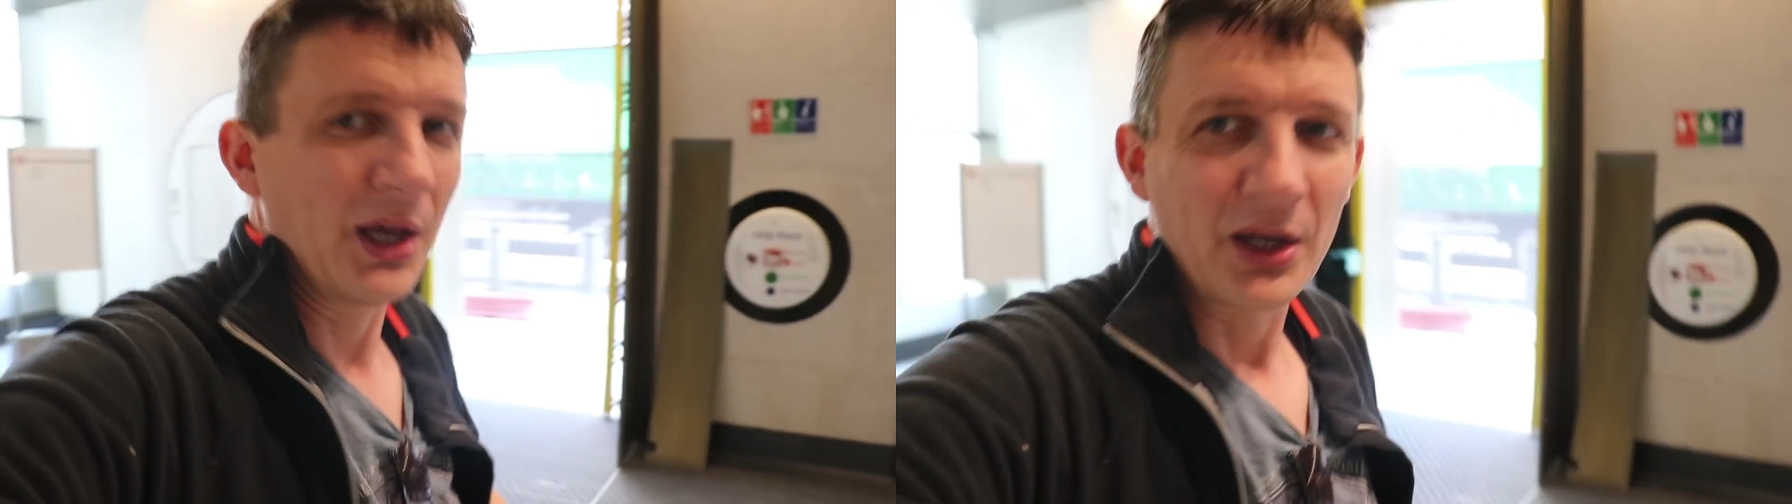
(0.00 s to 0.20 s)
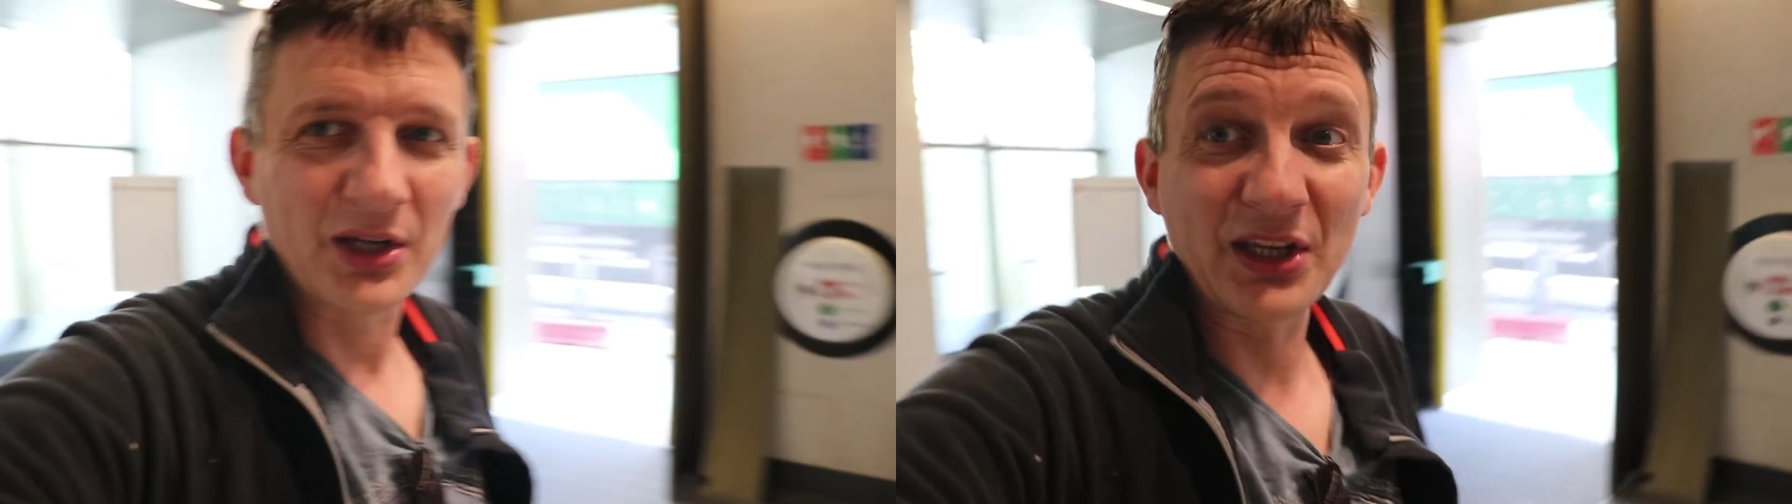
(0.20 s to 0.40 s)

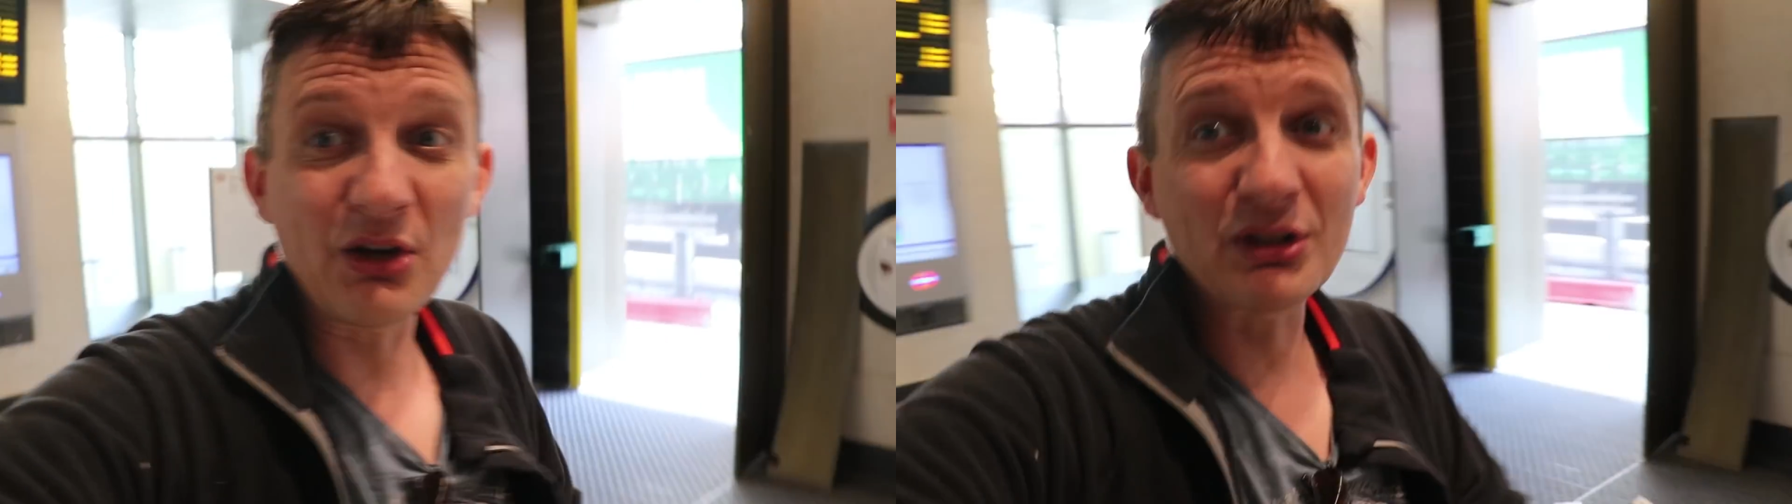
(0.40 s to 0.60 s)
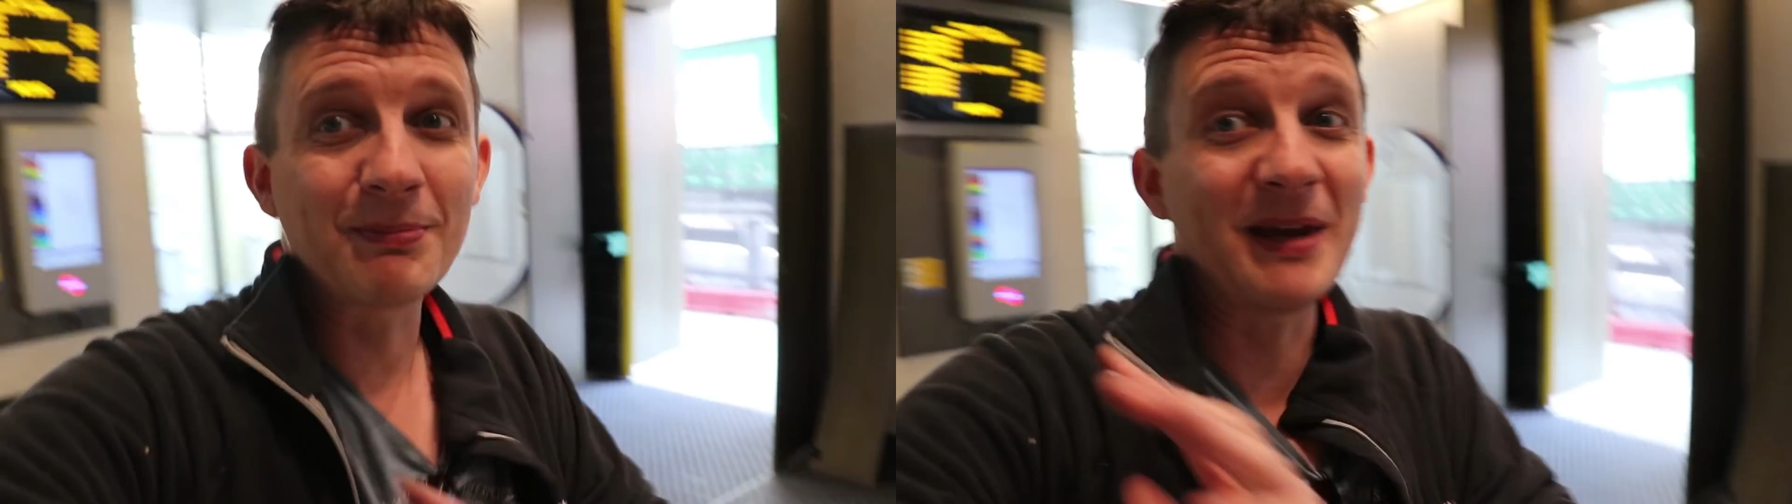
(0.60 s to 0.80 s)
because there
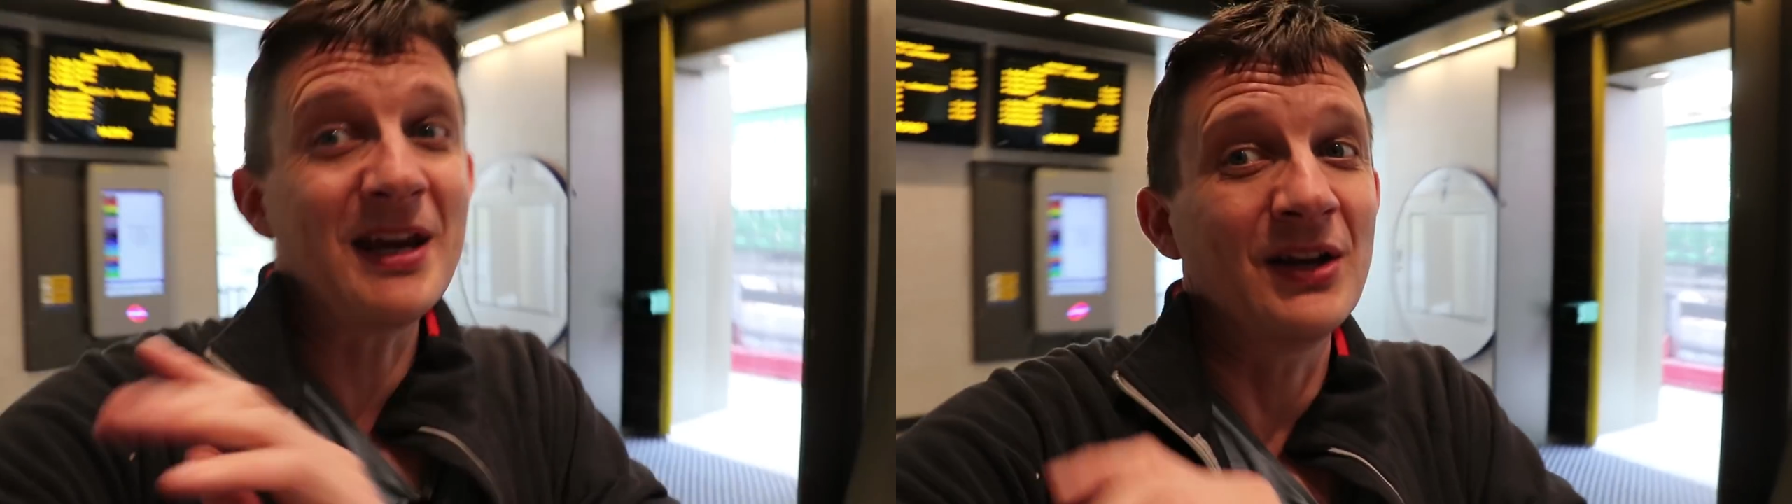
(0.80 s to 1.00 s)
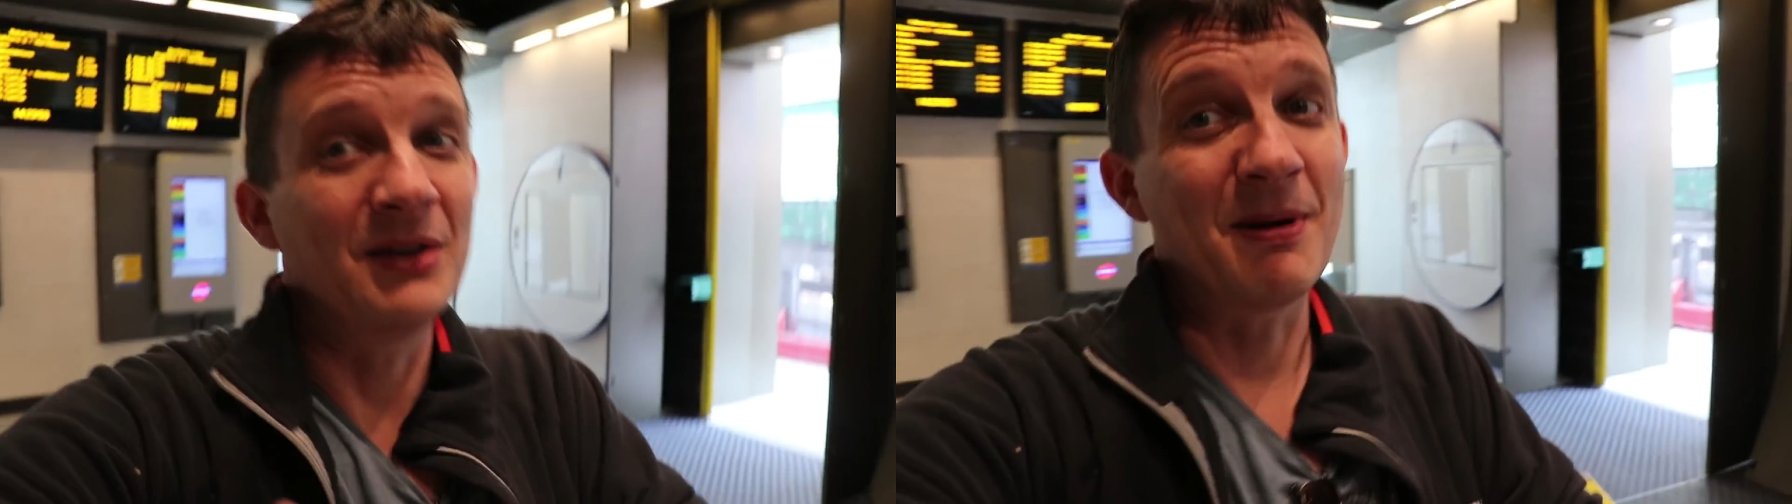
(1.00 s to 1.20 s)
used to be,
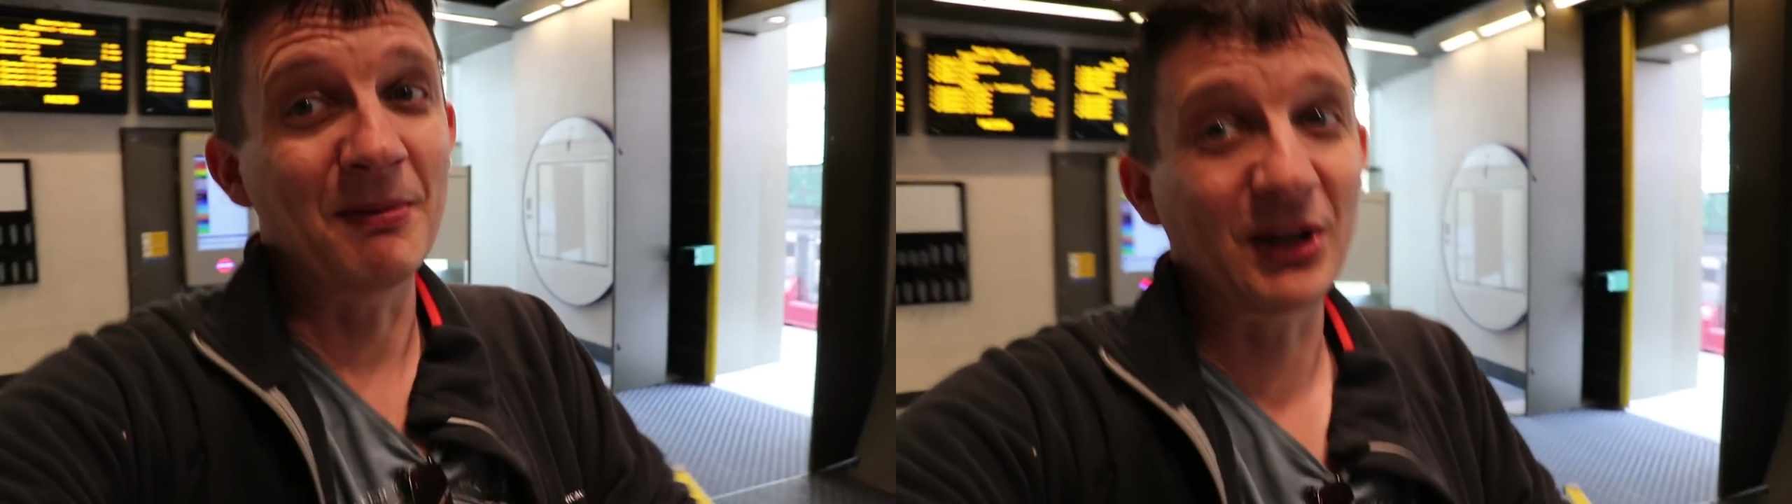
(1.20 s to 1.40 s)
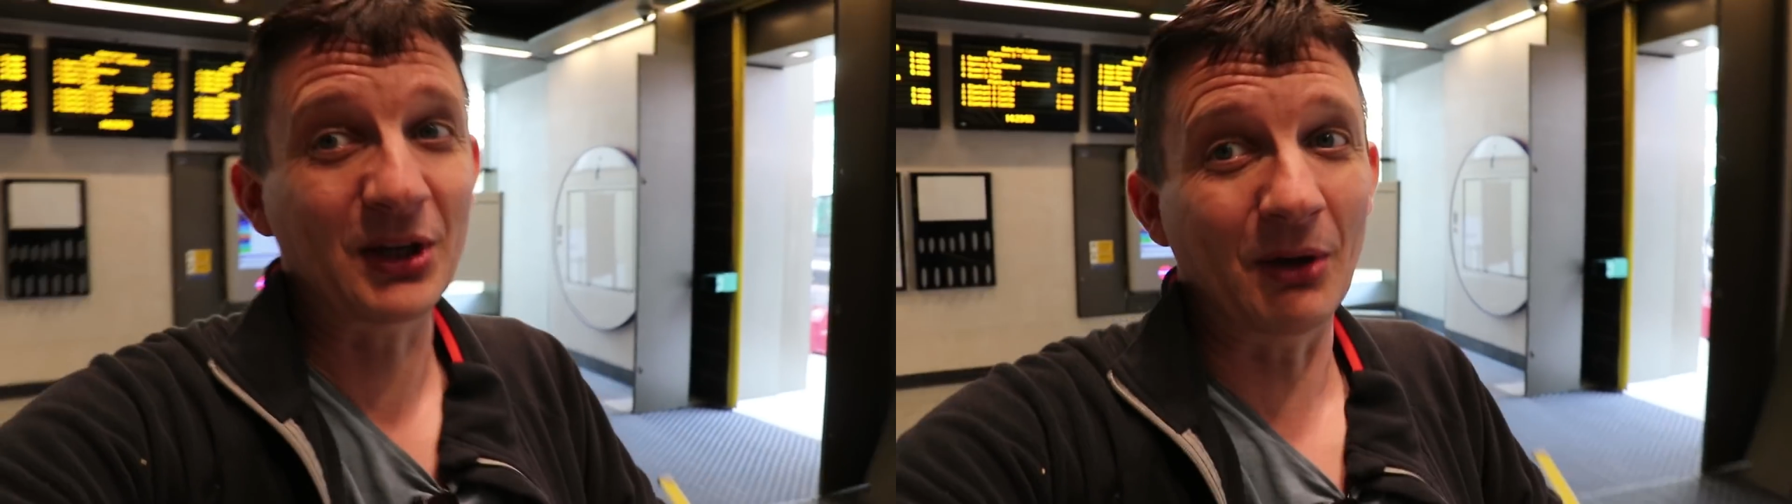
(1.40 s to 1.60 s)
remember the good